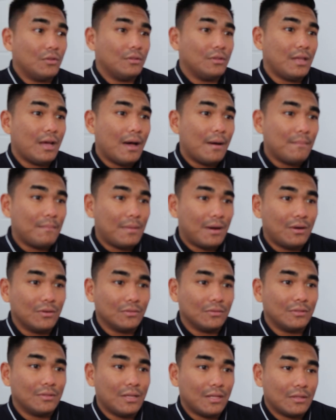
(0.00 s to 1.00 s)
on the
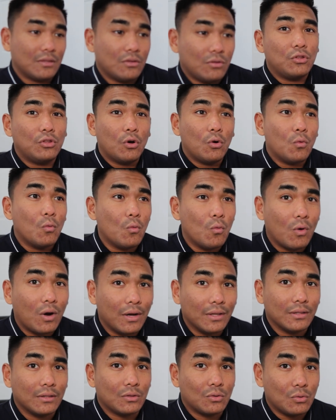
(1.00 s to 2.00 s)
amount that you don't
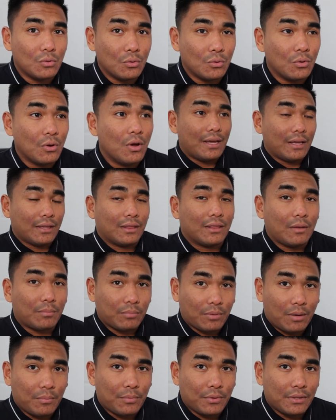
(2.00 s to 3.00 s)
want to get the
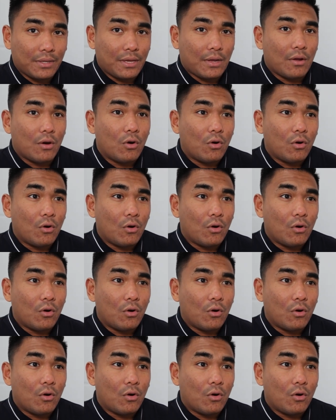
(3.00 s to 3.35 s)
property.